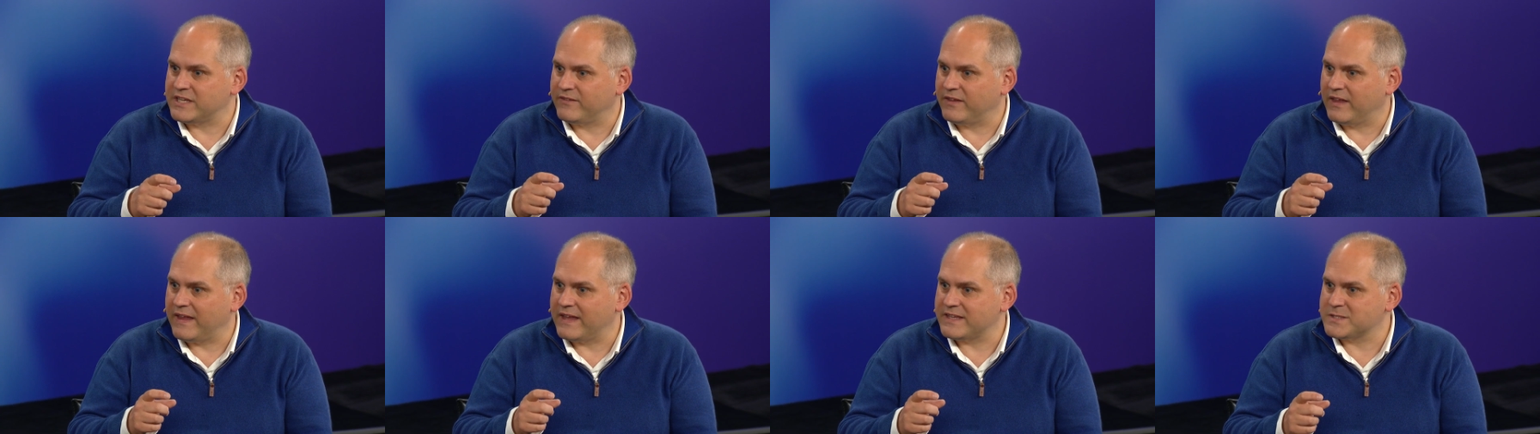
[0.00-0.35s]

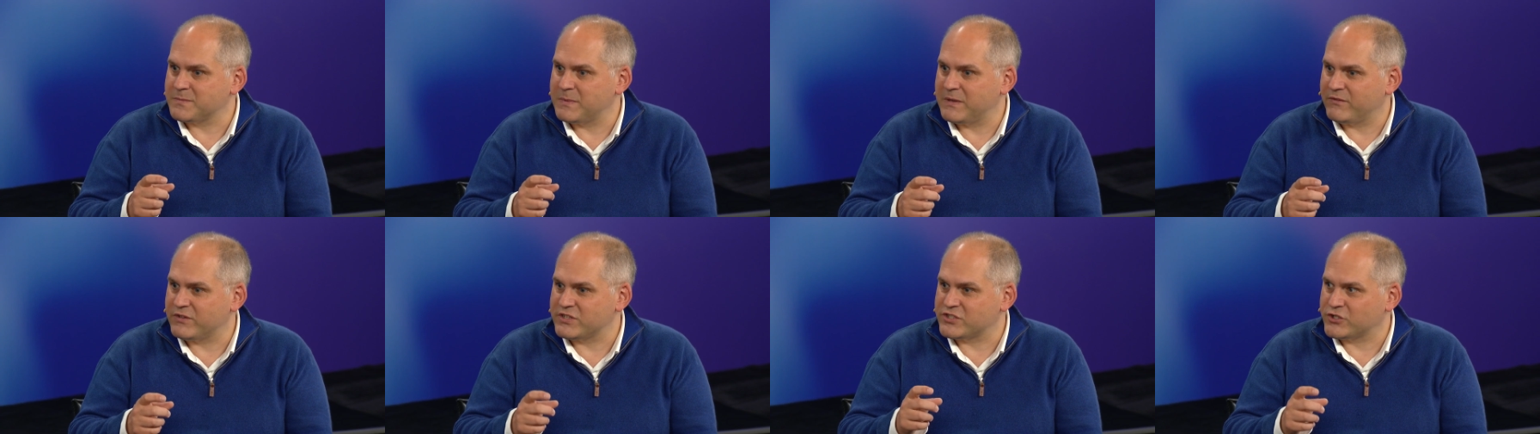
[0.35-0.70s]
That's a
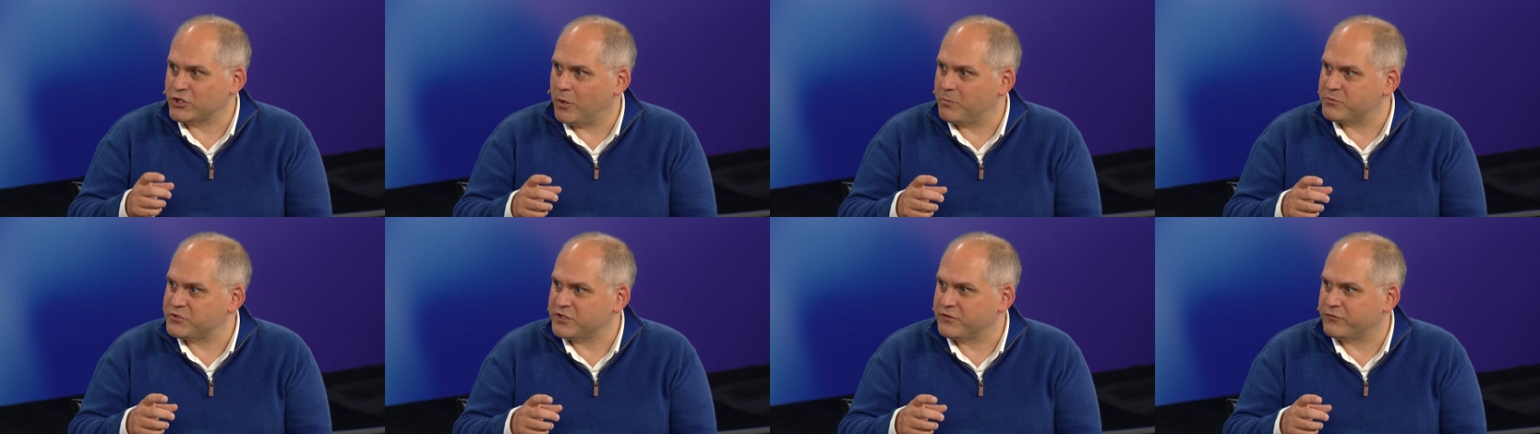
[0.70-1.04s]
bit that
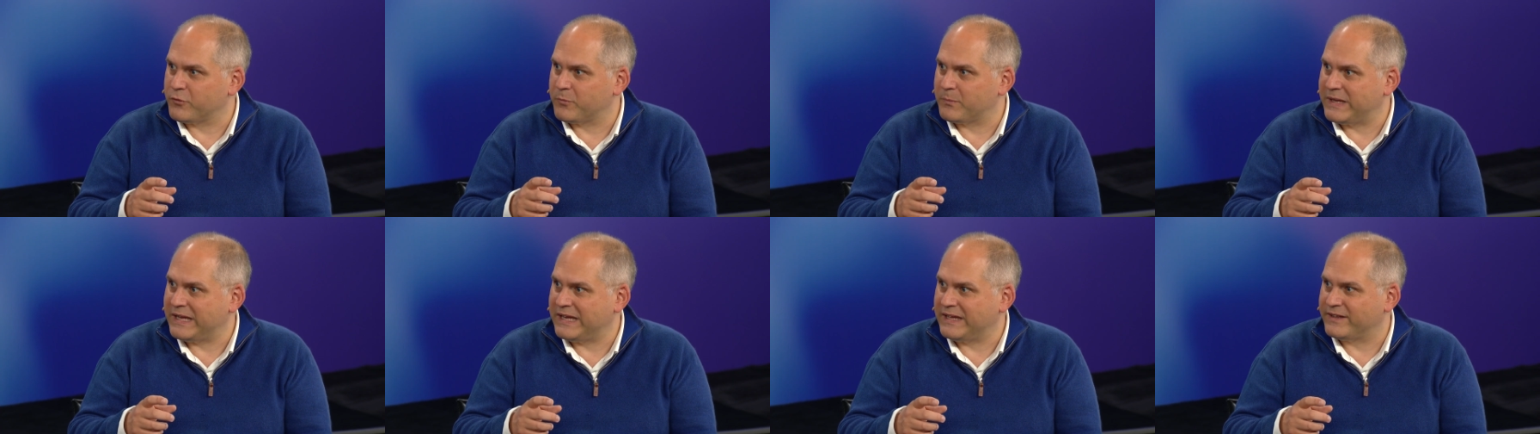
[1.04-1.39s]
stops you
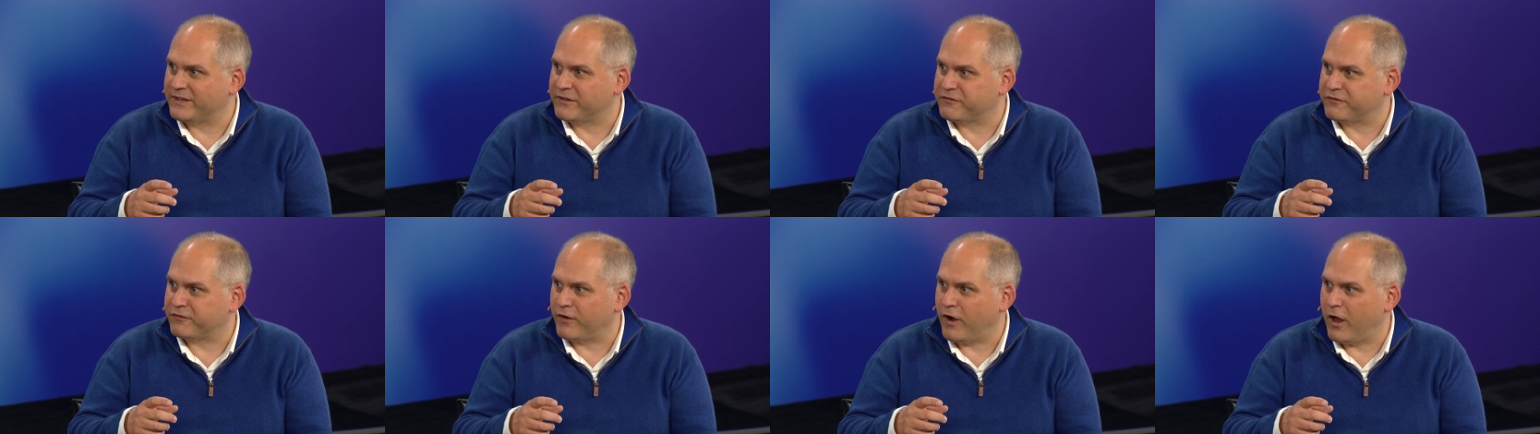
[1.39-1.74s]
from being in
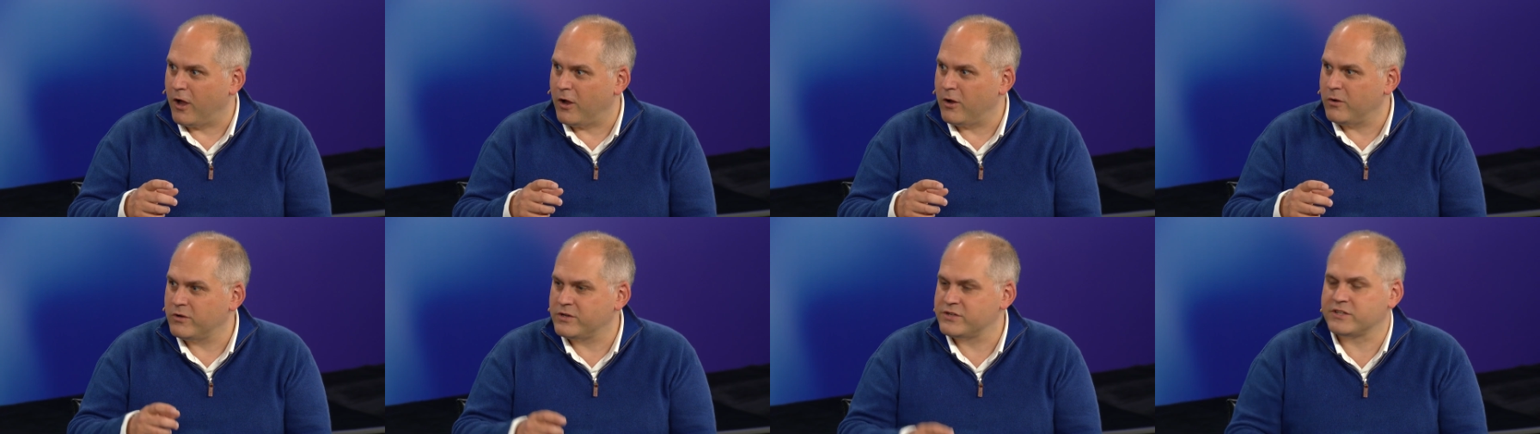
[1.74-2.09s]
the
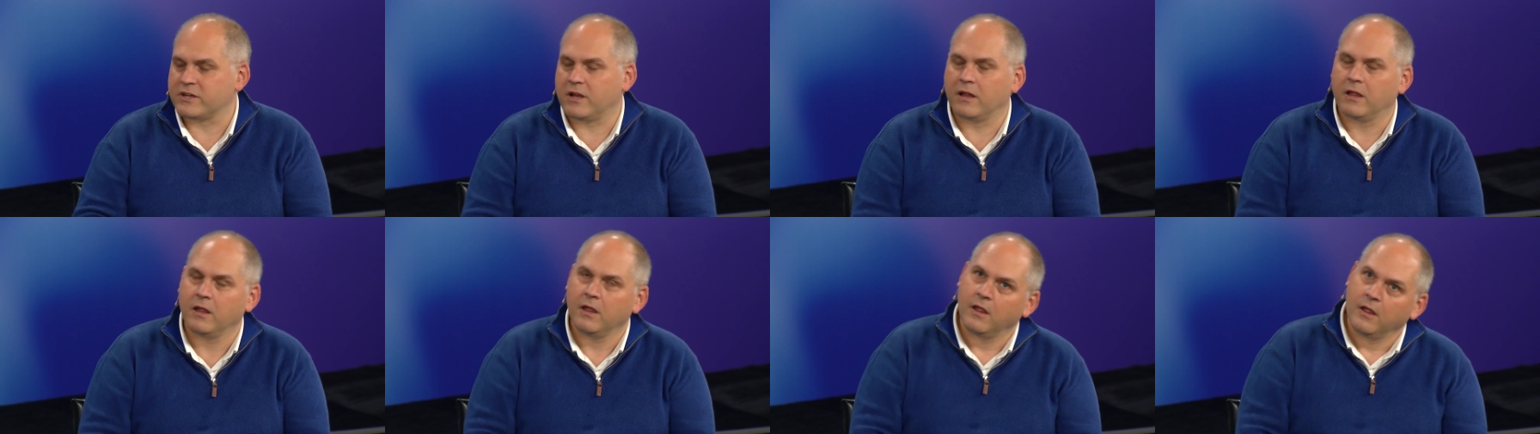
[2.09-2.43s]
flow because
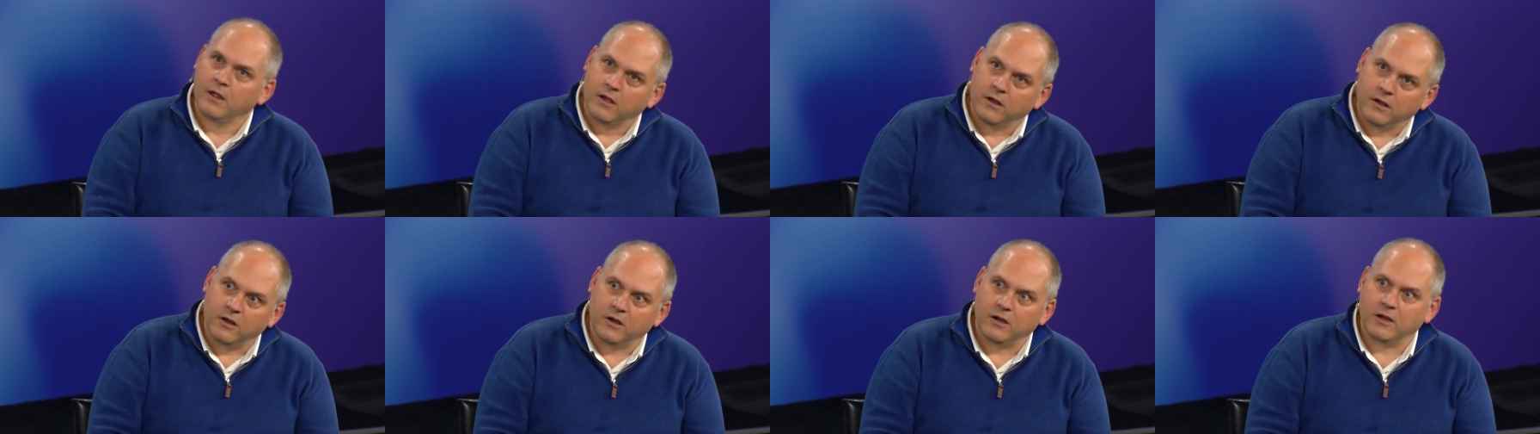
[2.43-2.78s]
you're like,
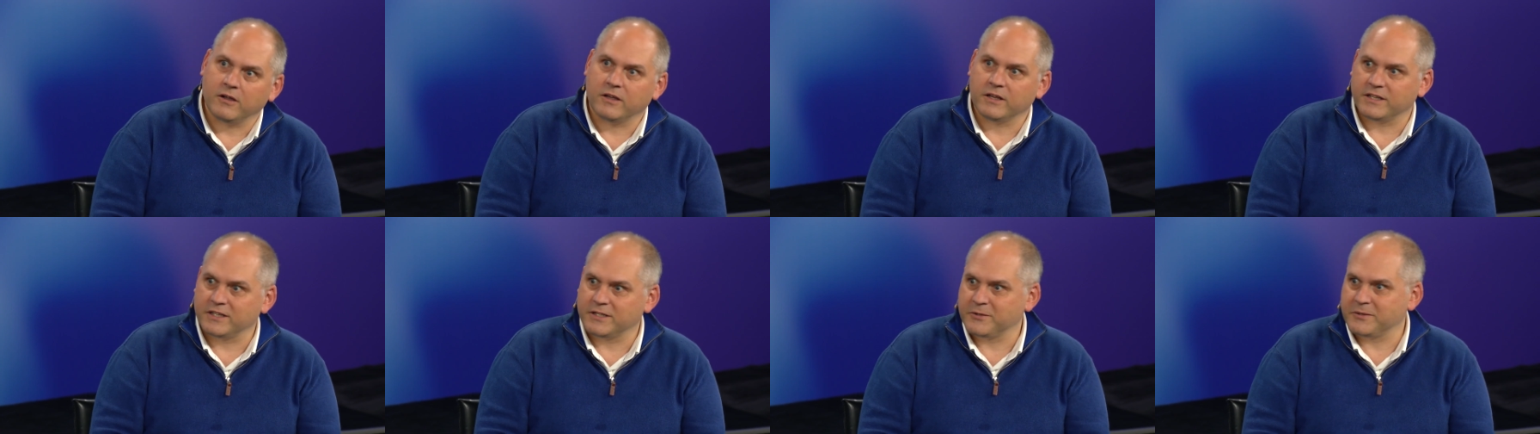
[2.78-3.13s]
oh, I've
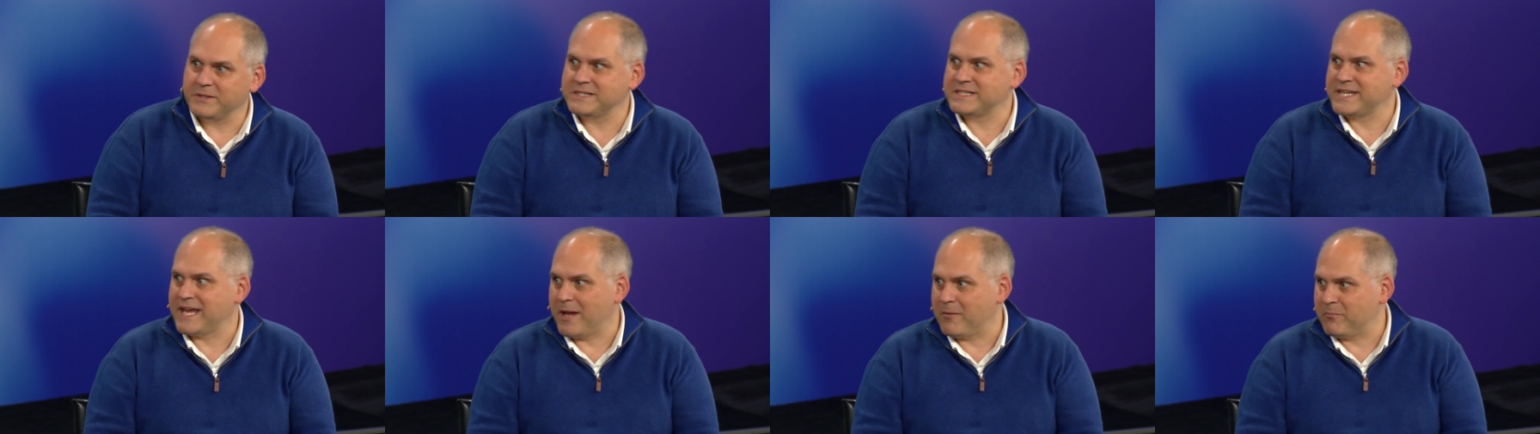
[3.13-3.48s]
got to do a
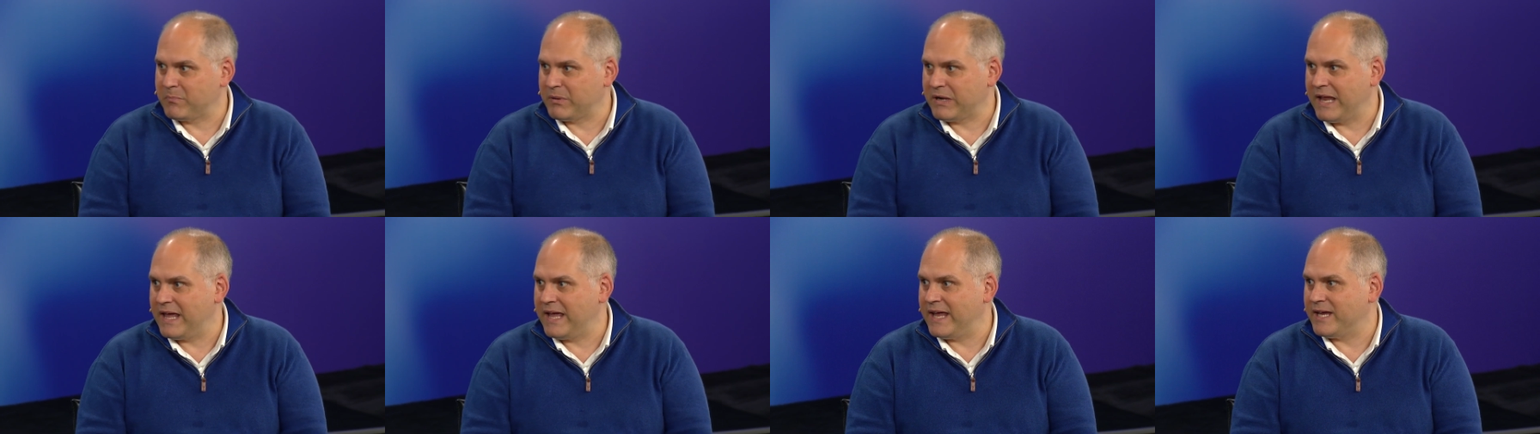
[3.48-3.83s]

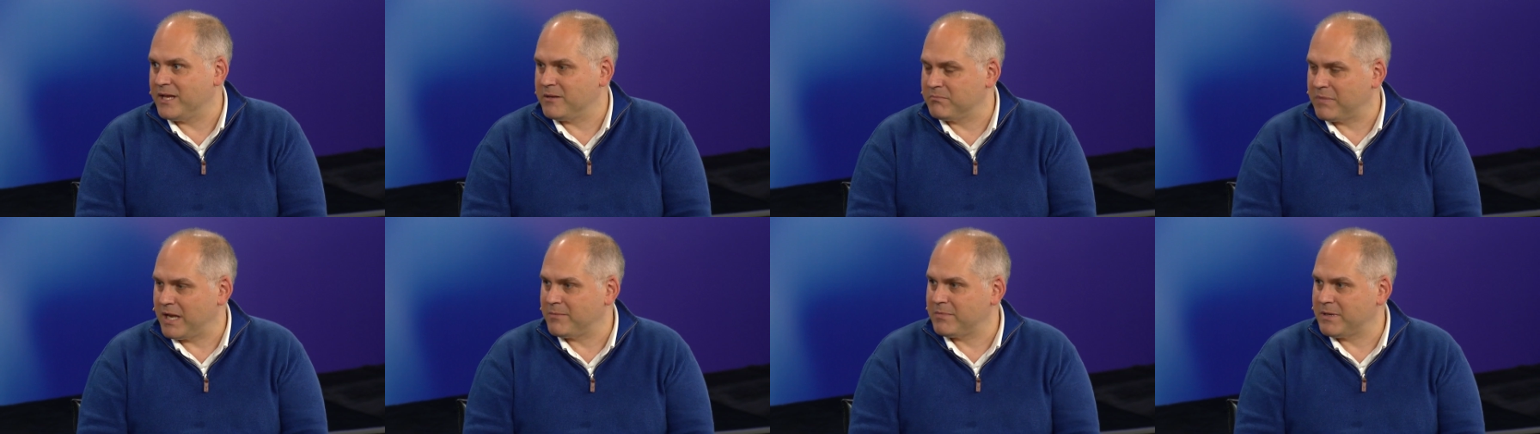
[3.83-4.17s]
template
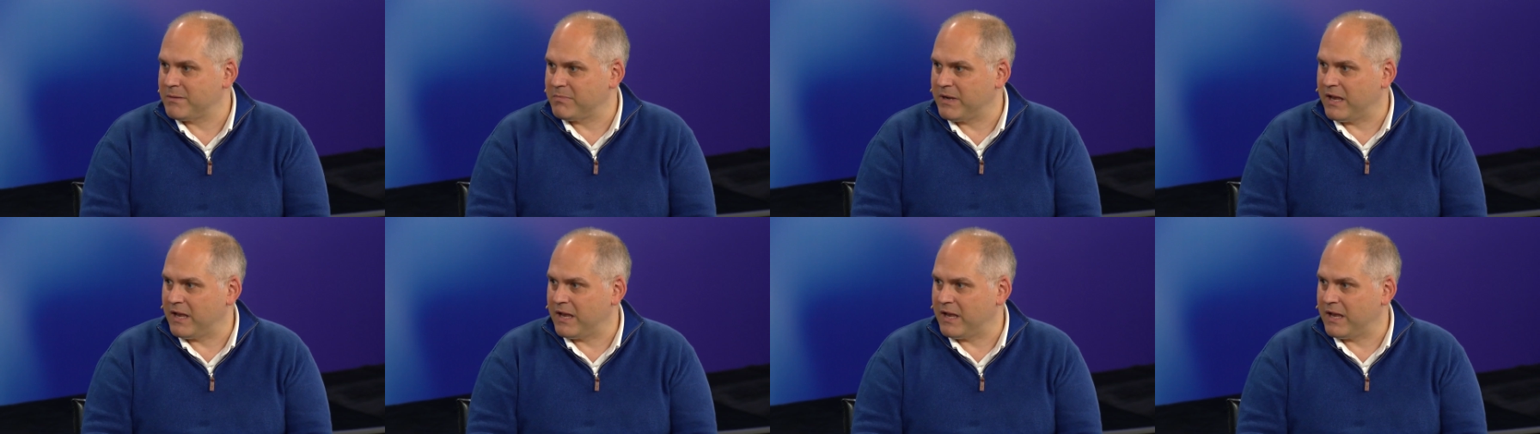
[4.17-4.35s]
and blah, right.